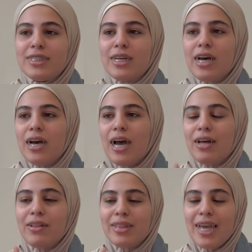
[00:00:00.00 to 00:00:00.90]

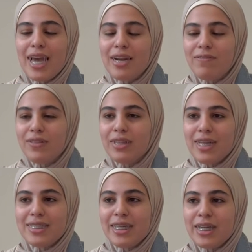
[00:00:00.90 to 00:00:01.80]
At the end of the
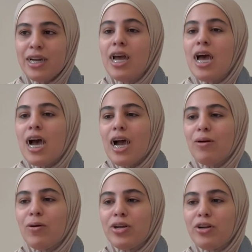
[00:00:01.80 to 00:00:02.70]
lesson, I
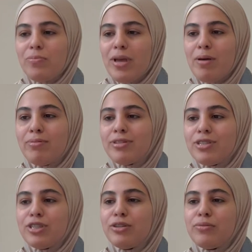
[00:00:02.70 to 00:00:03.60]
want y'all to be able
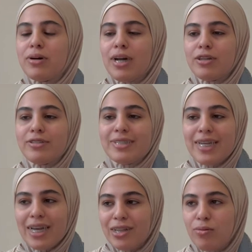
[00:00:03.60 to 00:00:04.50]
to
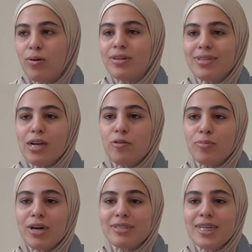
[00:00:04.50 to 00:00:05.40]
understand the water cycle
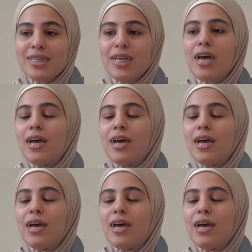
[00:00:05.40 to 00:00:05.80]
process,